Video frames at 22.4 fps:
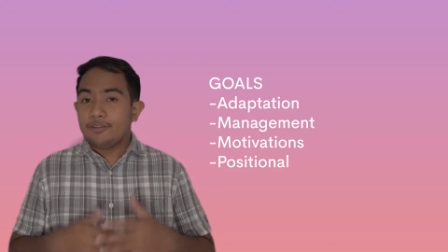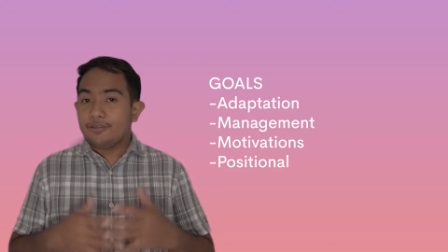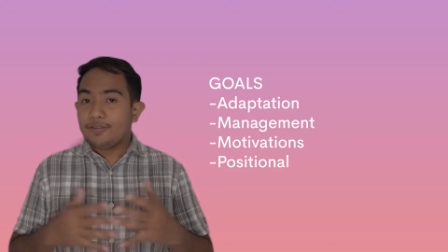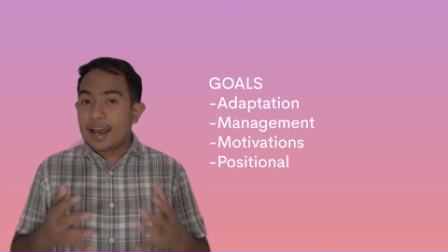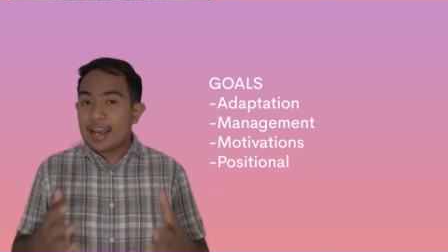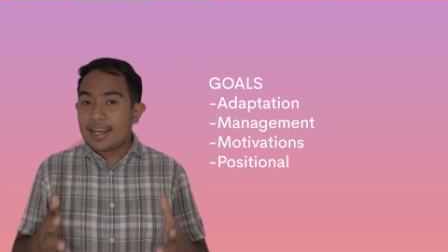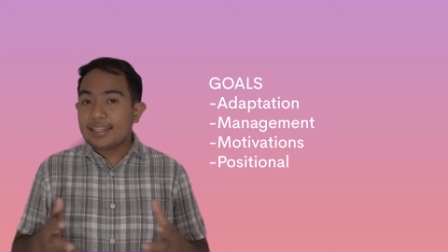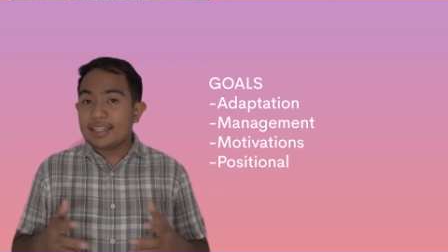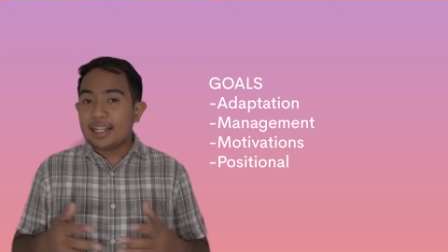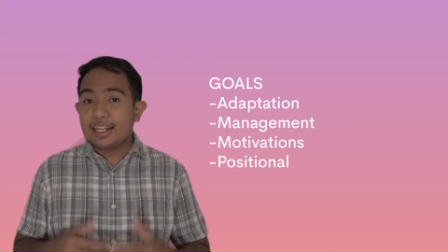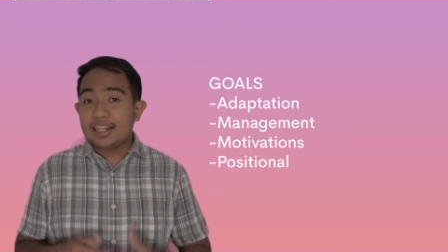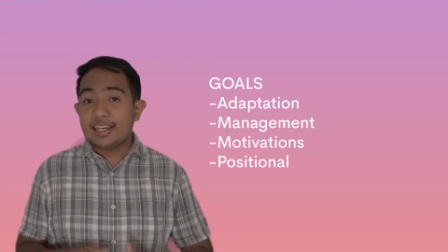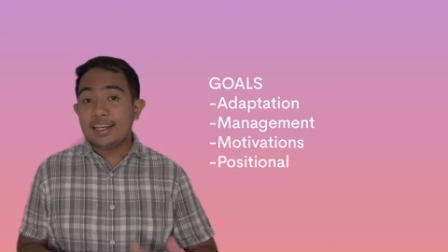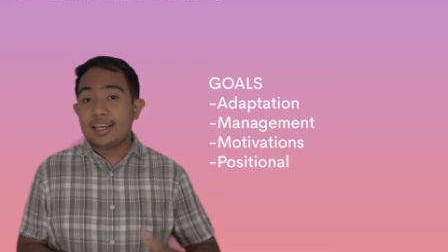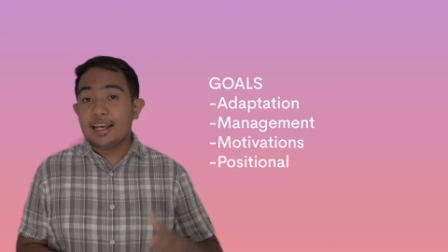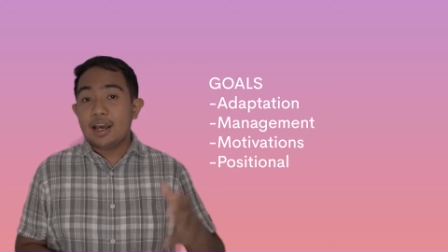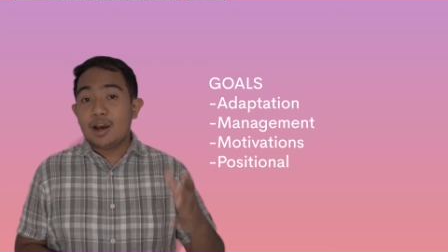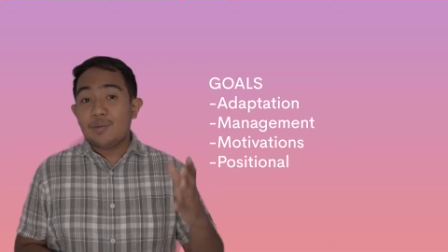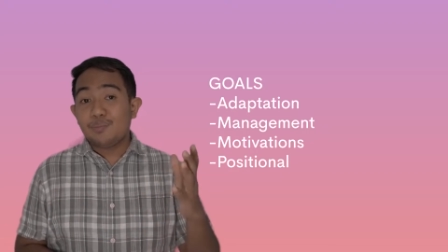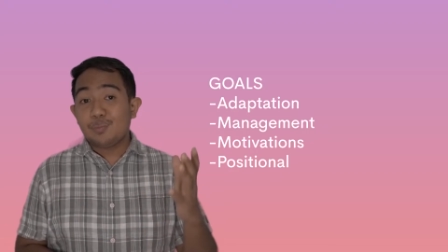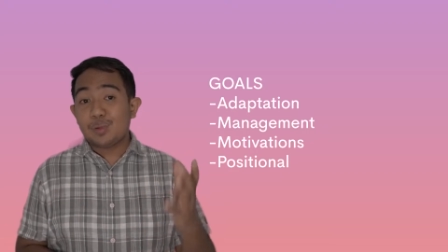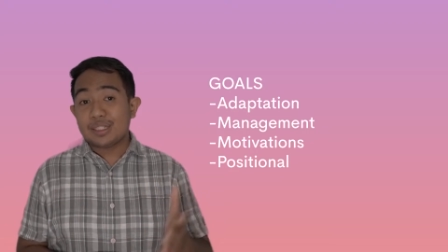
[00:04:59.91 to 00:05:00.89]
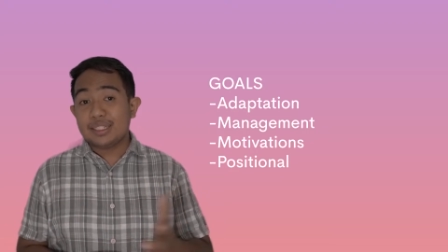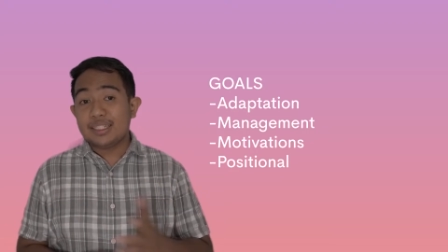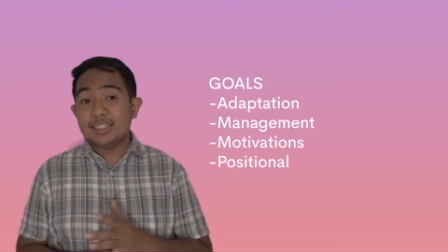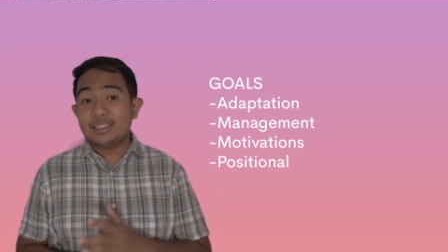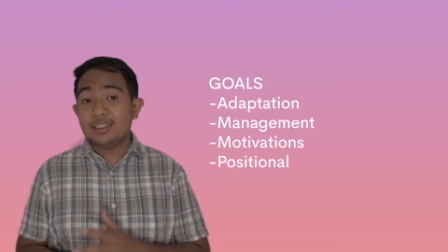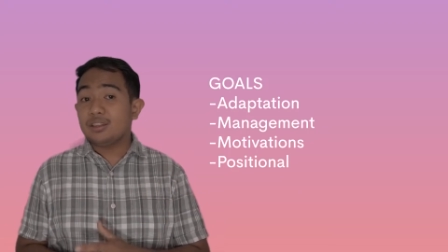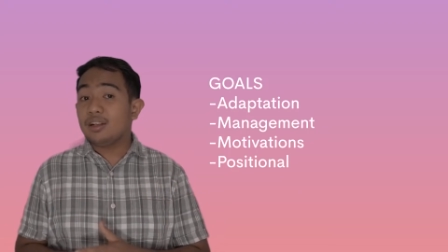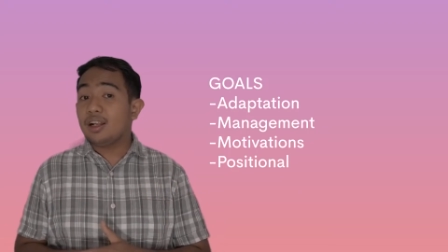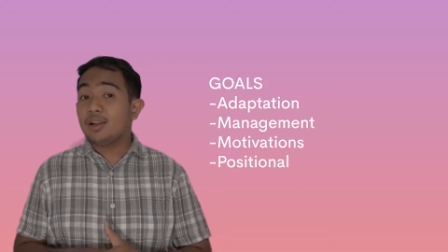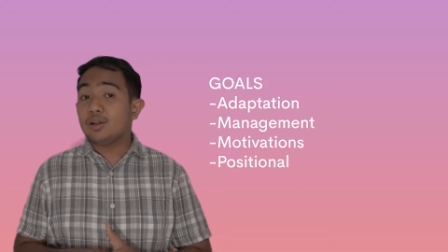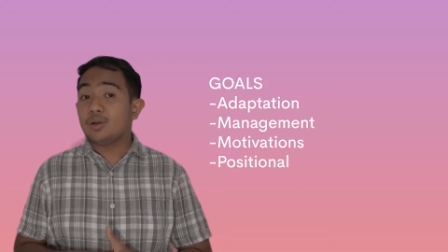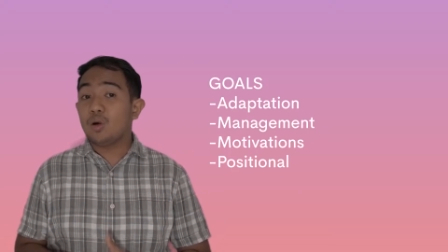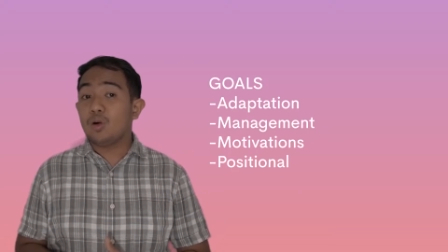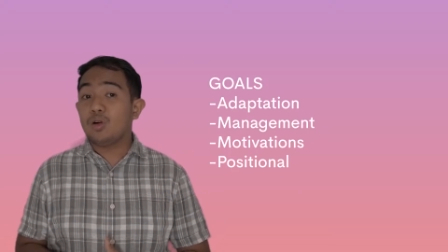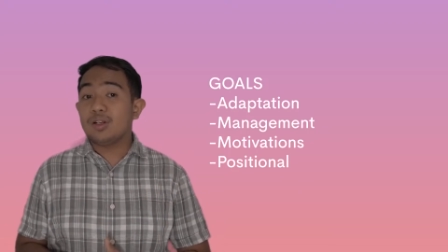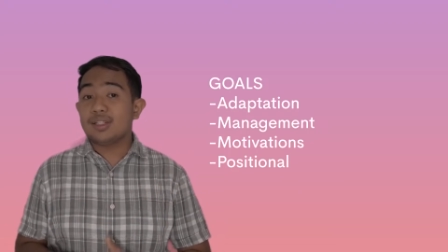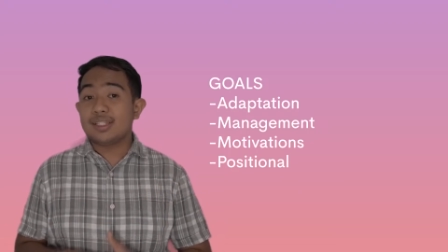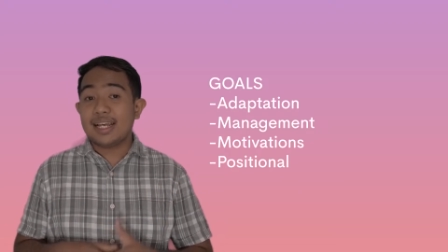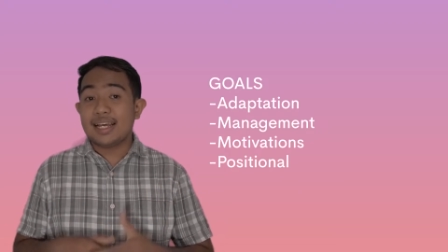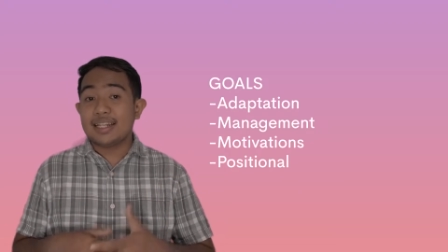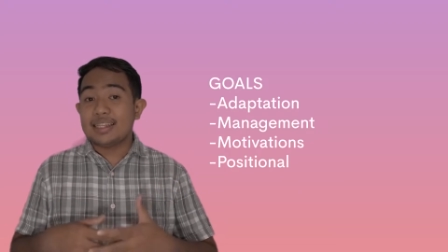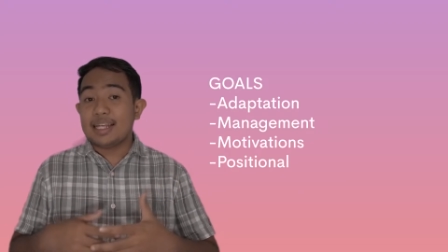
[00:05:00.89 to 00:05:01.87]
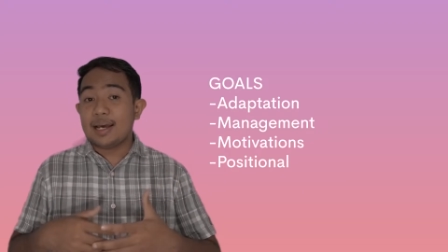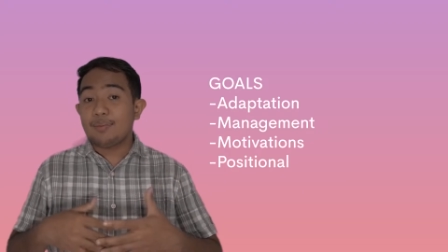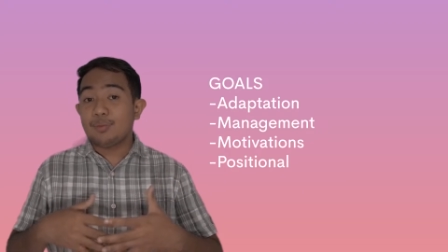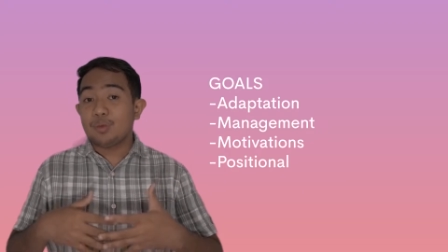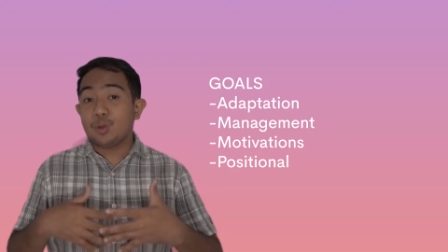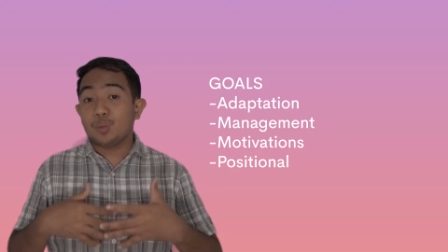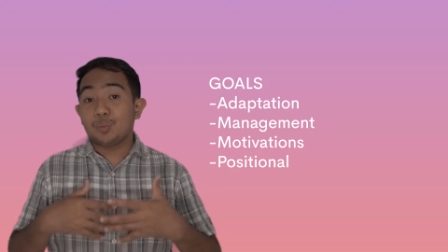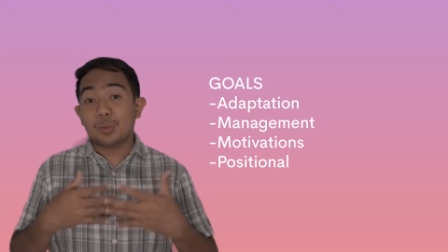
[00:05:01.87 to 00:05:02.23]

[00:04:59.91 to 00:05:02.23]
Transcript: Finally, positional goals attempt